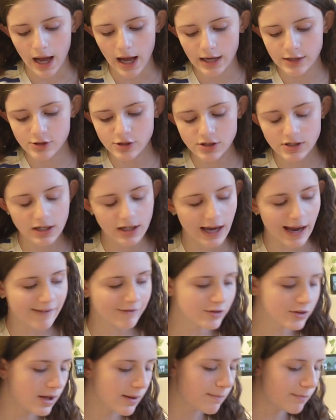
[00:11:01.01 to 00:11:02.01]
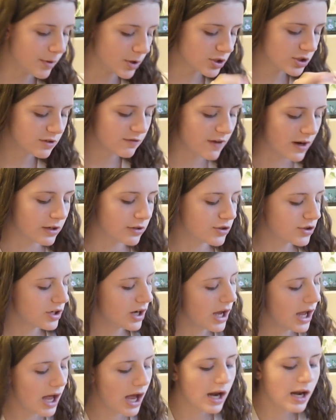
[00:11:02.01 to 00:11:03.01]
I just like, after that burst of energy
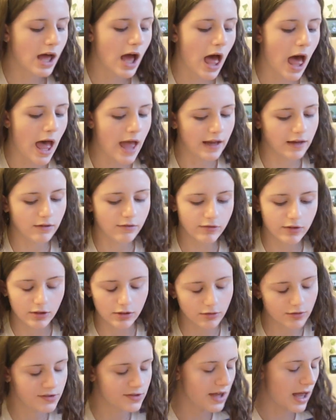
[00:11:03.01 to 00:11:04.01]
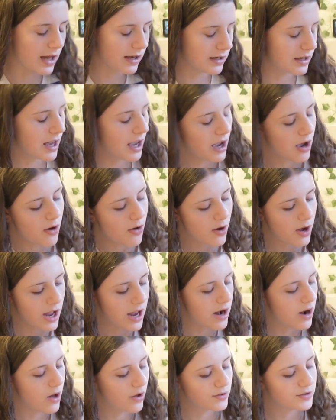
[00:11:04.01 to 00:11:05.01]
I had, I feel zen now,
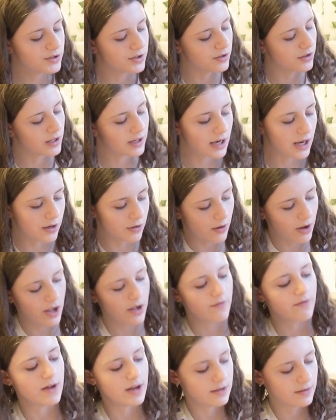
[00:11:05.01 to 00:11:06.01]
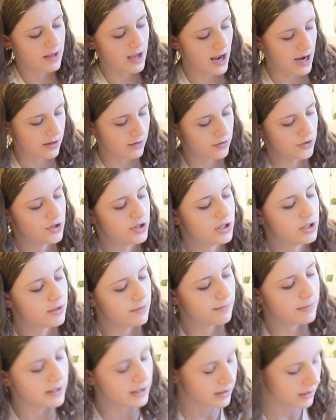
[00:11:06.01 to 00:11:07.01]
and also like I don't have the energy
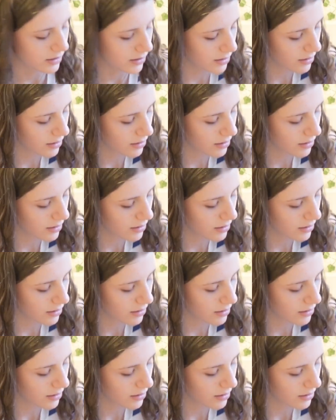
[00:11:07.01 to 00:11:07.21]
to be,